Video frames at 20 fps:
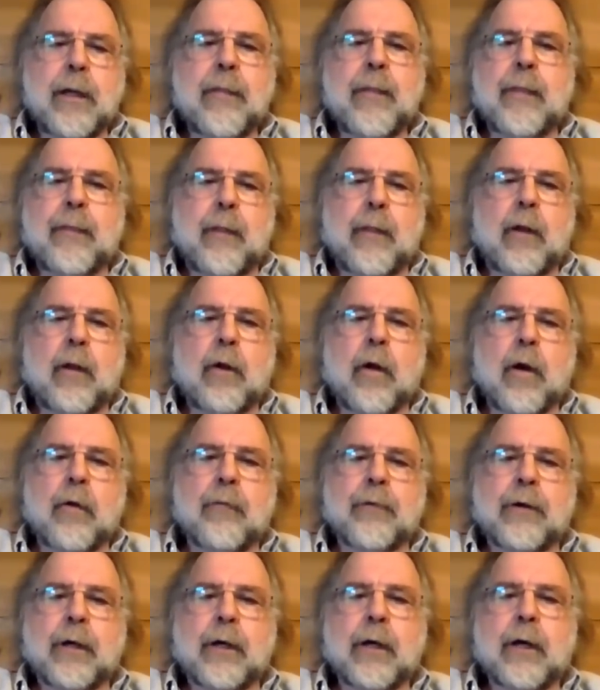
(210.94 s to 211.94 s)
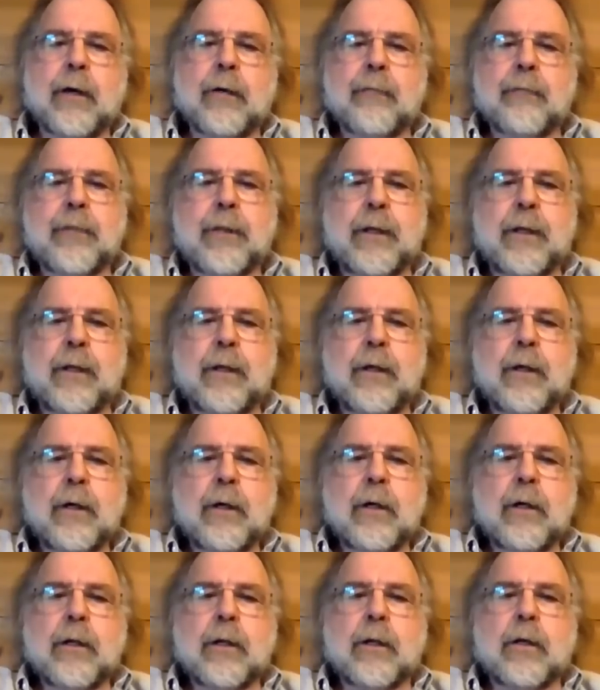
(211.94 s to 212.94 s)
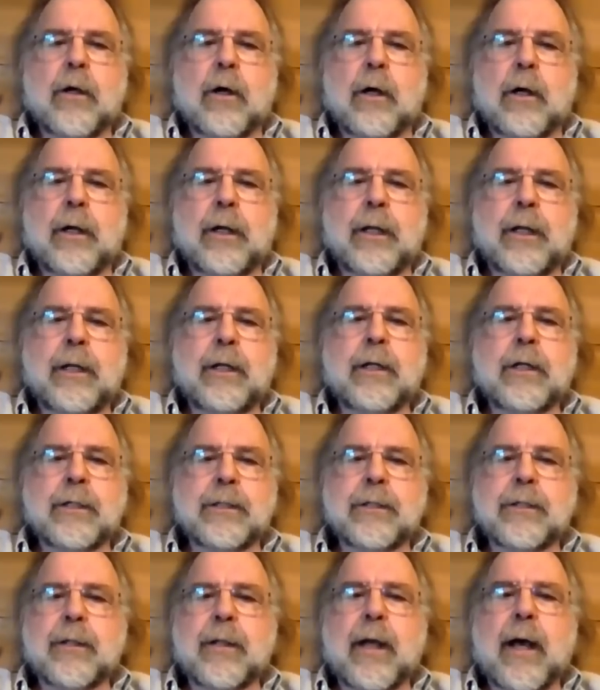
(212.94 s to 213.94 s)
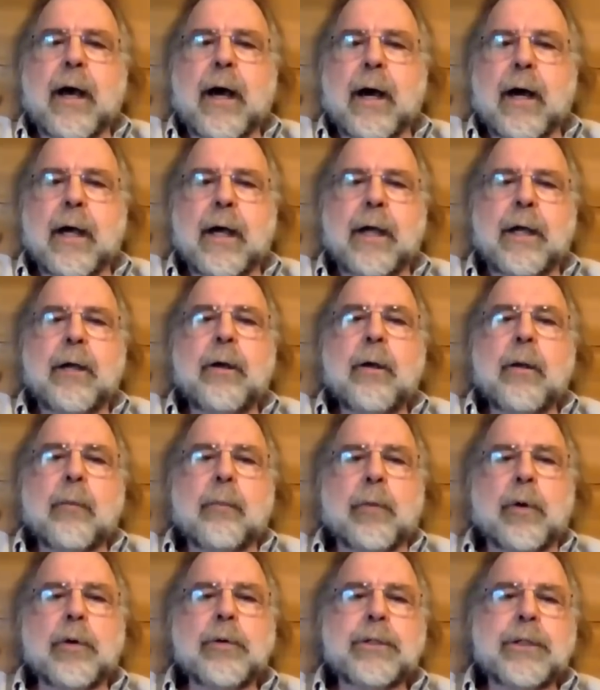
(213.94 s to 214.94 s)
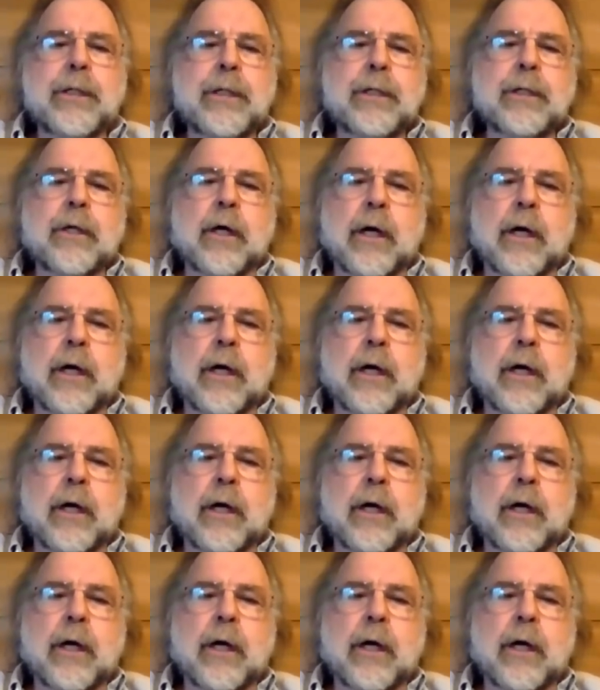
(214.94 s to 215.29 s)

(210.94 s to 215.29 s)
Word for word: and then the larva of the the colony because of the high protein